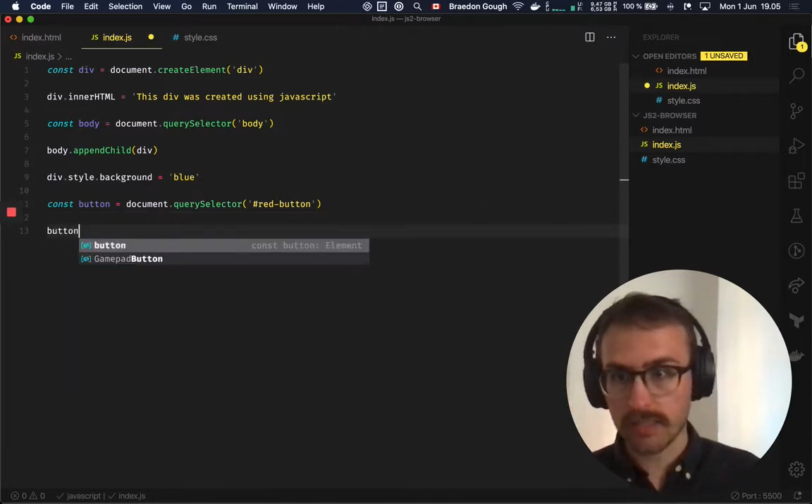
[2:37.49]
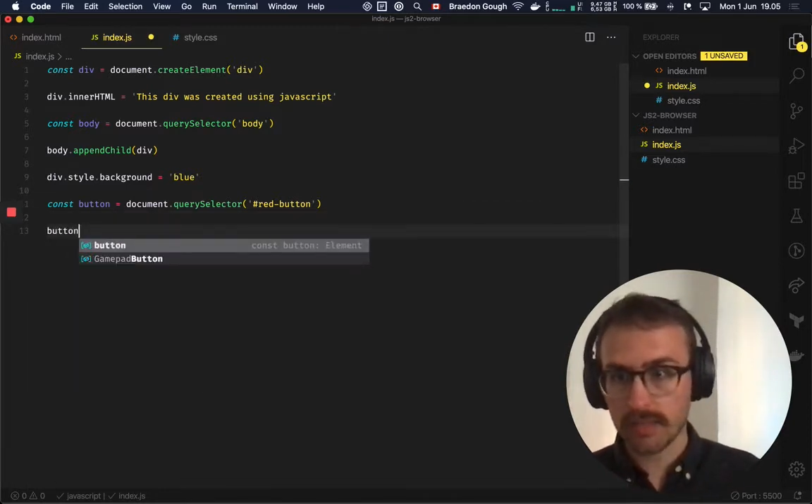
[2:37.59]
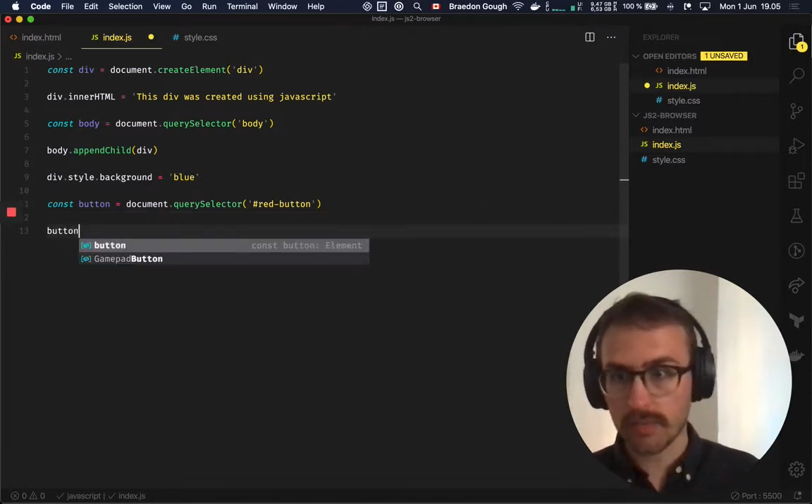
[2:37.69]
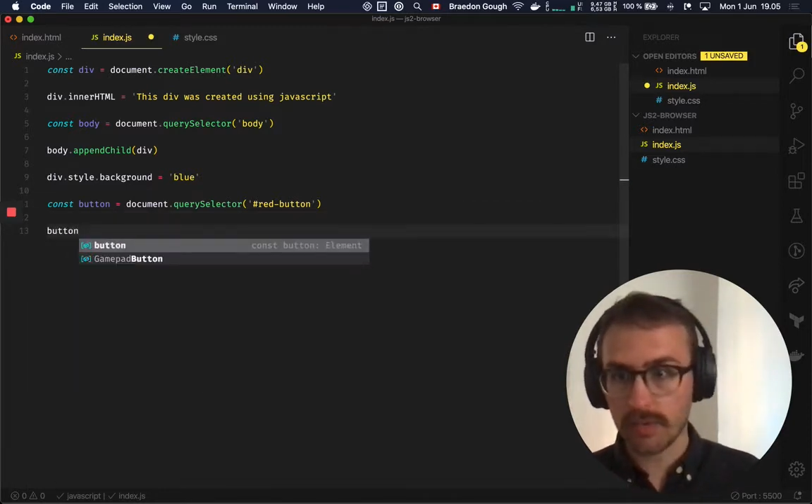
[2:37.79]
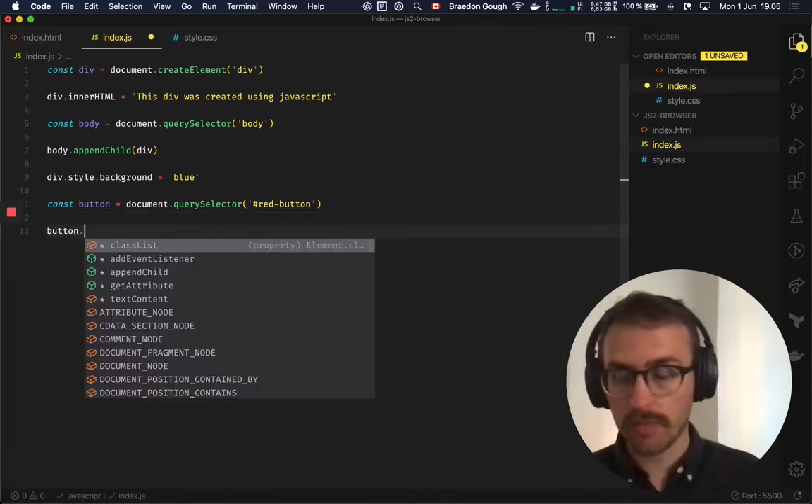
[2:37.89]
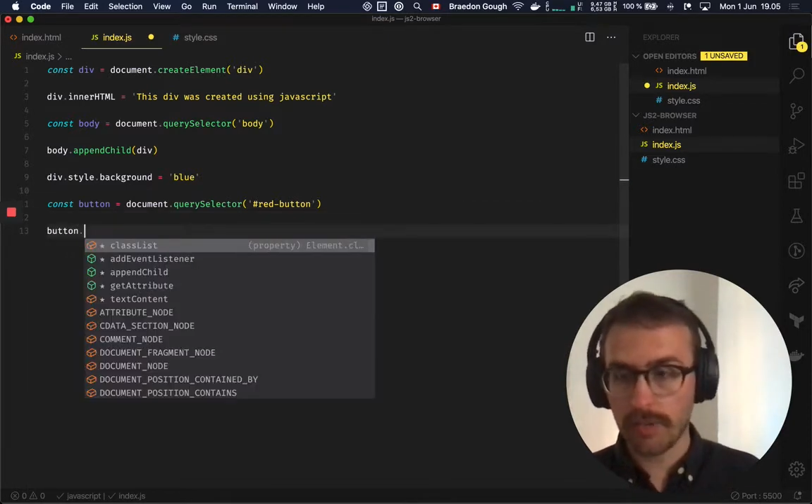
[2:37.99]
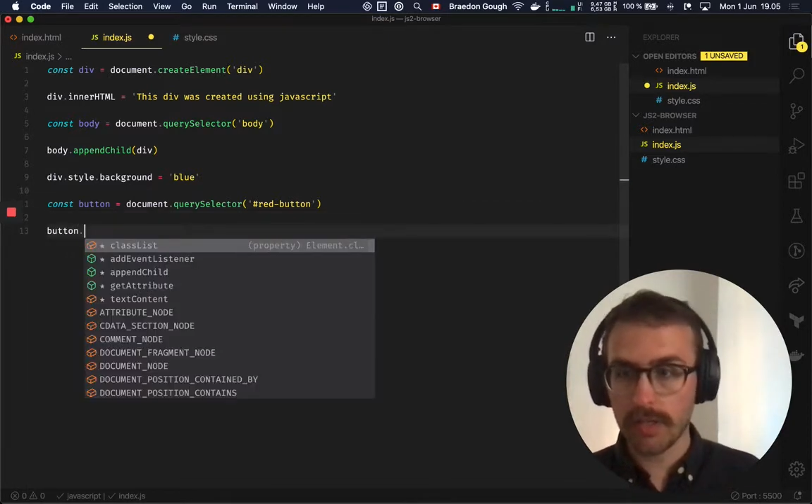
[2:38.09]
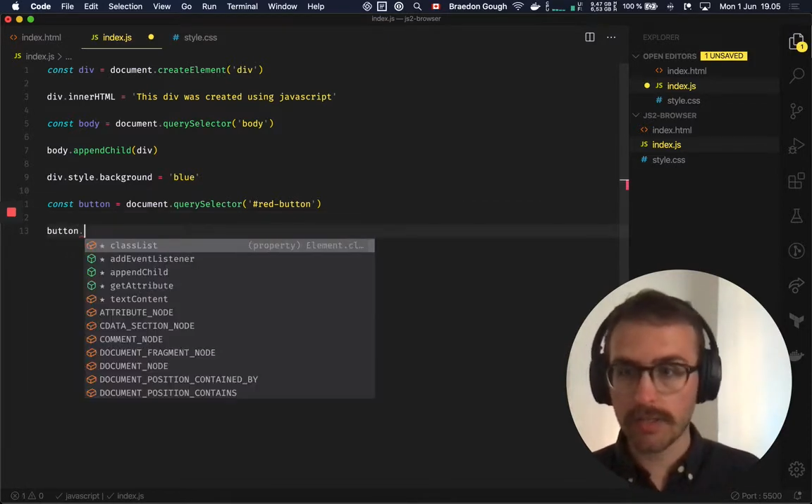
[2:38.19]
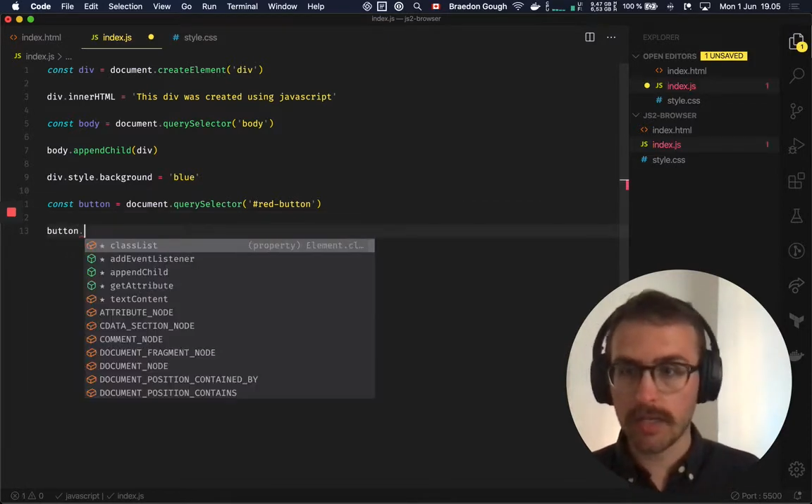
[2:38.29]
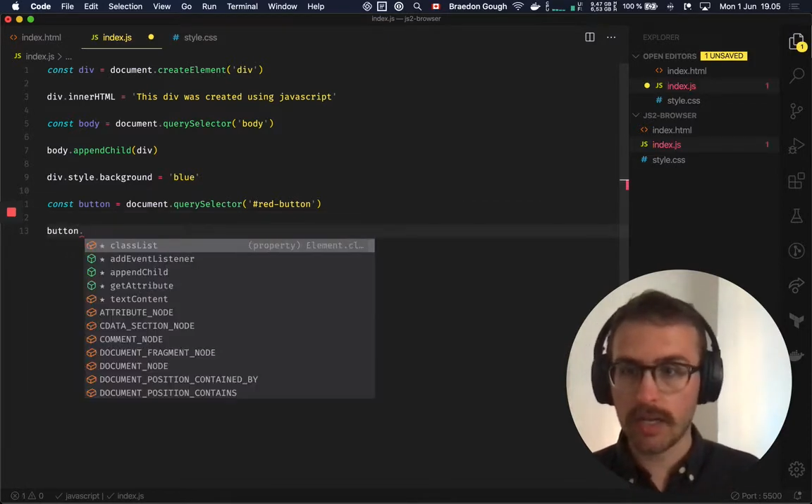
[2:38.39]
So we'll go
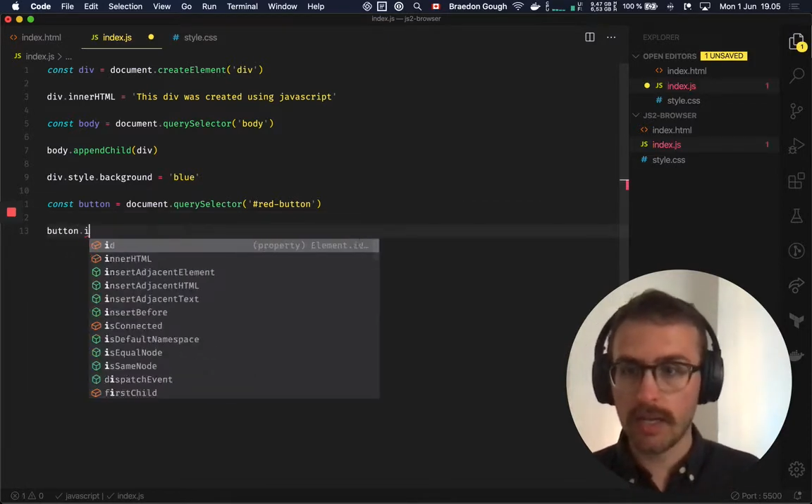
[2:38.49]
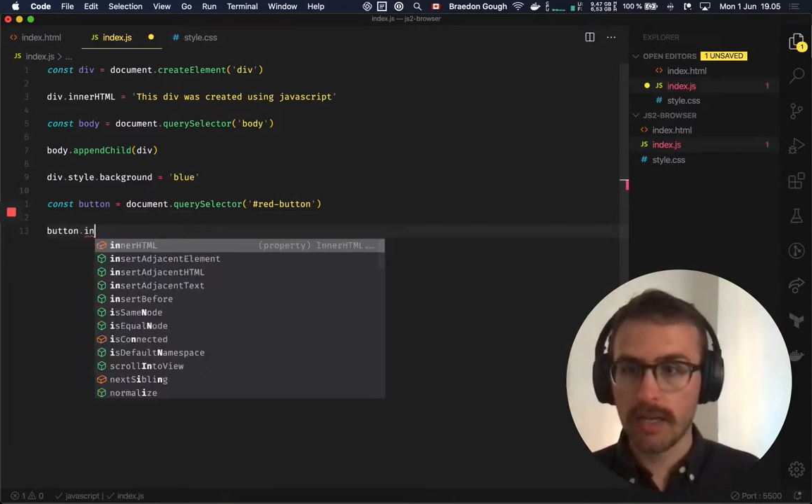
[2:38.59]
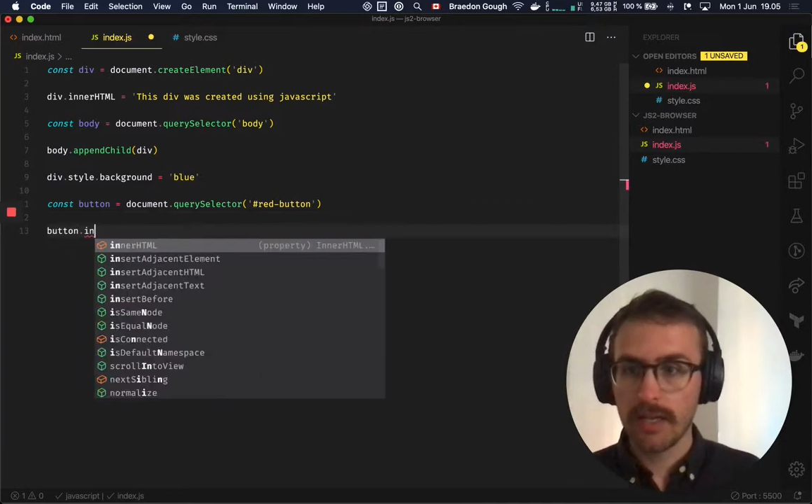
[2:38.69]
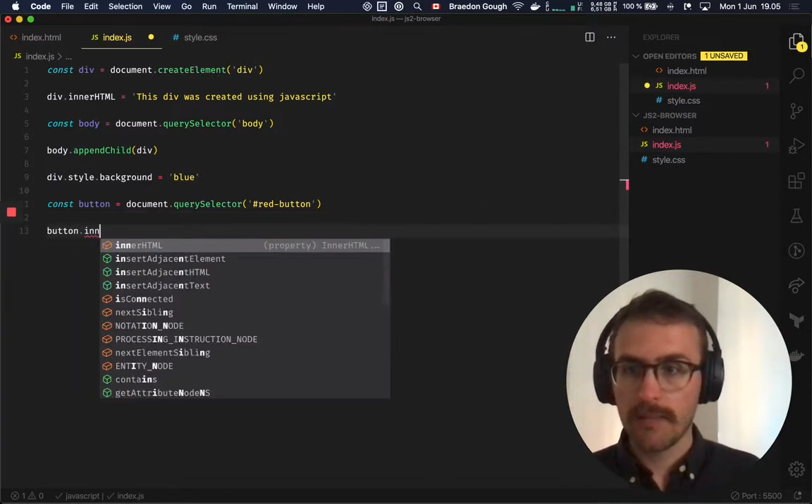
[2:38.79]
button dot